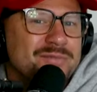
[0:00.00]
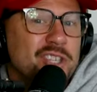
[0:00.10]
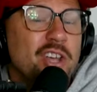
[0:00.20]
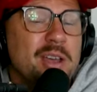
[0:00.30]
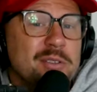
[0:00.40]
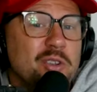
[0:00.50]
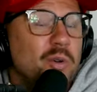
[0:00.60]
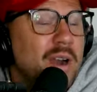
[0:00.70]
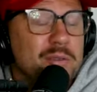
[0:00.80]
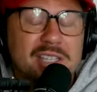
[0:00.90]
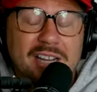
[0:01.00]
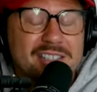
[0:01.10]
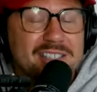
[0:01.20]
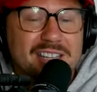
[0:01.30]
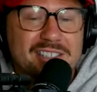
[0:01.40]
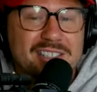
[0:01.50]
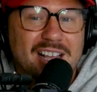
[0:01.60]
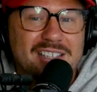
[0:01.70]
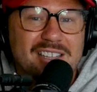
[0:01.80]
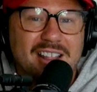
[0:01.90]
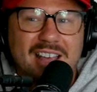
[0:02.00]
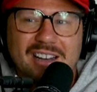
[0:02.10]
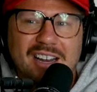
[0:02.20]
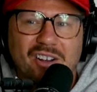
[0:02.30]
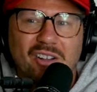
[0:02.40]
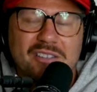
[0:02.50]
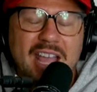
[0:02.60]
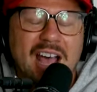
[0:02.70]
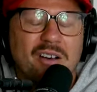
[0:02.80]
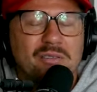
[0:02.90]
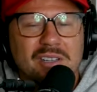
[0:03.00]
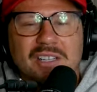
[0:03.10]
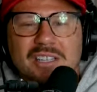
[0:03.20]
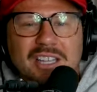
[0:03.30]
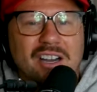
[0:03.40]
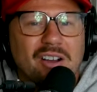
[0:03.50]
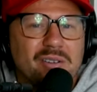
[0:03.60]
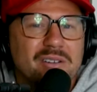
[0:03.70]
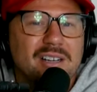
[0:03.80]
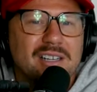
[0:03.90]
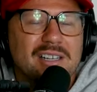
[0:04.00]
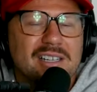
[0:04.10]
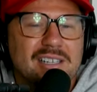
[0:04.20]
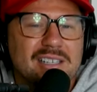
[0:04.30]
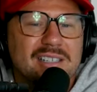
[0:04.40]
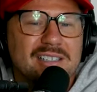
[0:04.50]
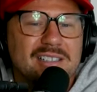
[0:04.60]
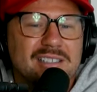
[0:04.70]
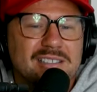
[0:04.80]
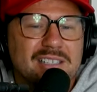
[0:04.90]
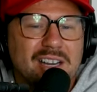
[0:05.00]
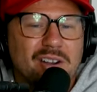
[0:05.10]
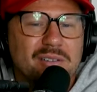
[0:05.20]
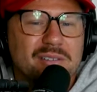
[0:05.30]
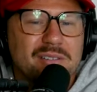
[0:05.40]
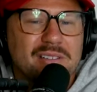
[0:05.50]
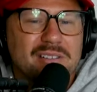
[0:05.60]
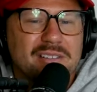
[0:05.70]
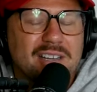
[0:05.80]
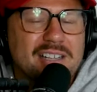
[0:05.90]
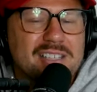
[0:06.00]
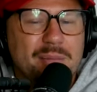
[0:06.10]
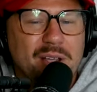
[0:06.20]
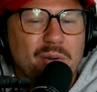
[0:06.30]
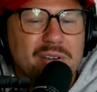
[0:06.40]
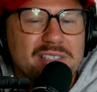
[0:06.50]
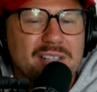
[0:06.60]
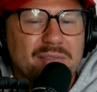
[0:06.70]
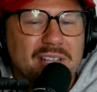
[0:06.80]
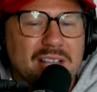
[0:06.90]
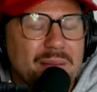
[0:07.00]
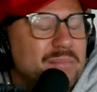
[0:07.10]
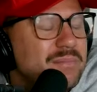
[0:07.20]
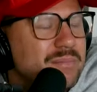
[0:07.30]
Well, so that was cool, and I was not desensitized to that at all. Now, you know, uh, you know, the next time I go on T V, I'm